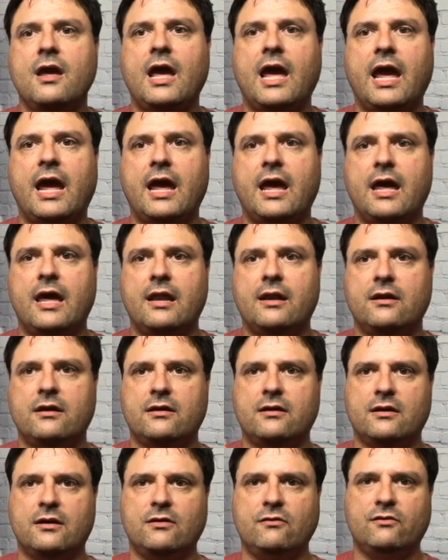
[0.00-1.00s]
and
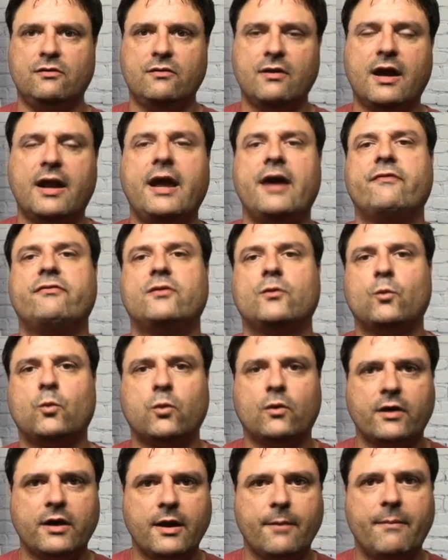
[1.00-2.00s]
you do not have to
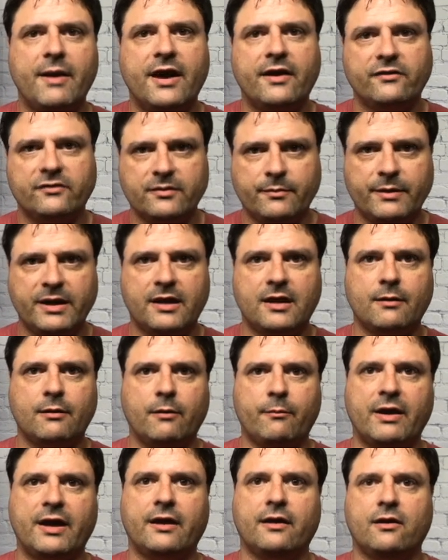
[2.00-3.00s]
worry about somebody coming
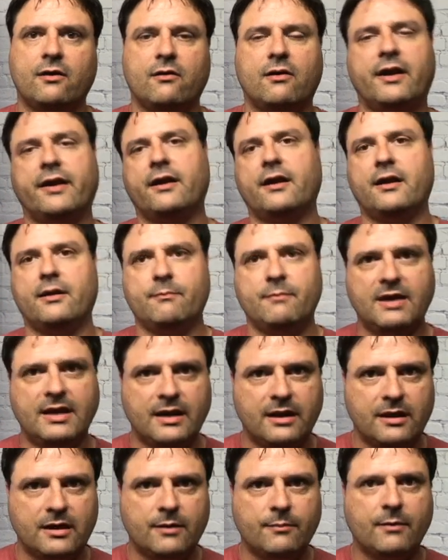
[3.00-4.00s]
back and go, I got a
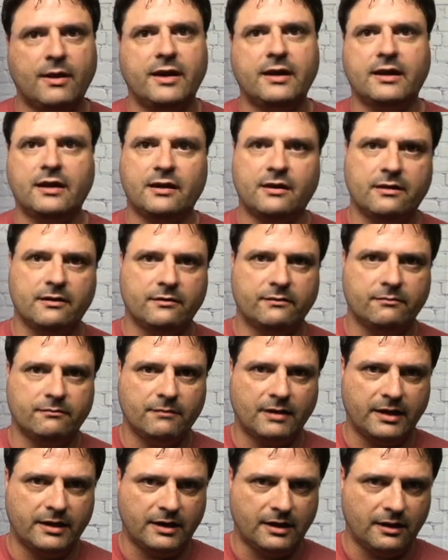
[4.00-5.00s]
medium, I needed
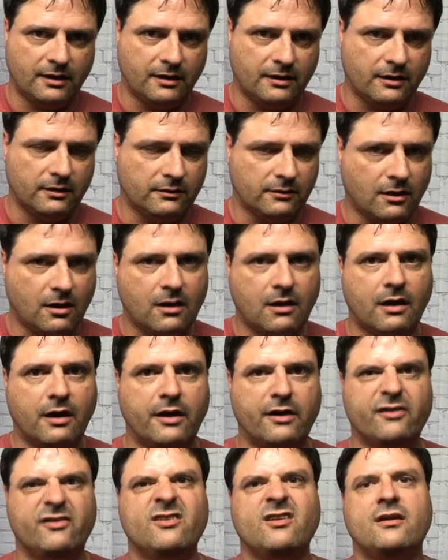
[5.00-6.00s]
a
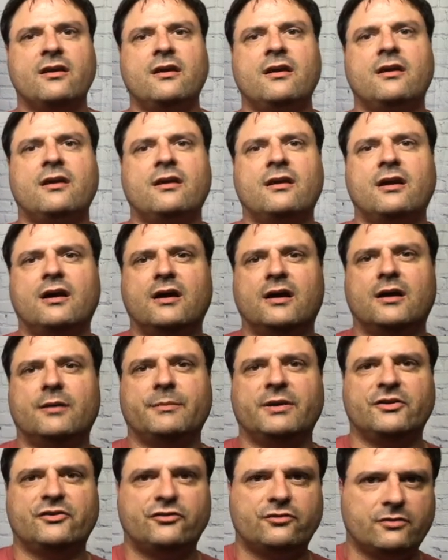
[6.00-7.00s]
large,
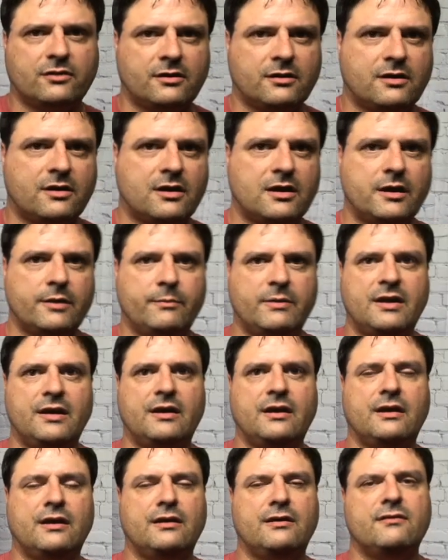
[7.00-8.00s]
it shrunk on
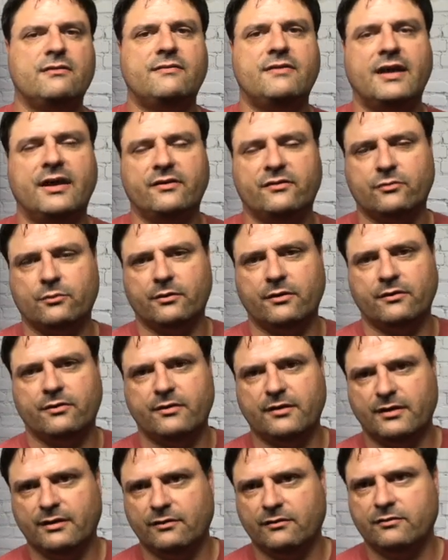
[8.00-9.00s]
me, that sort of
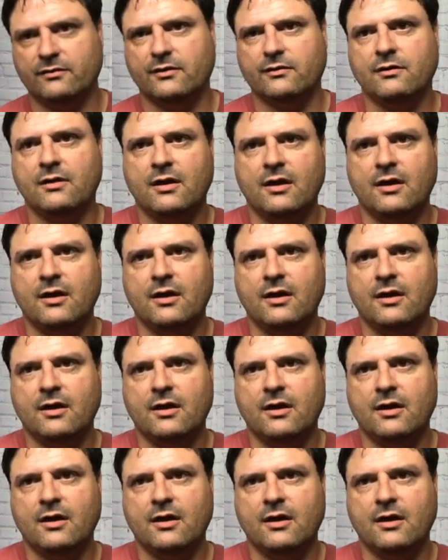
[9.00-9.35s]
thing. So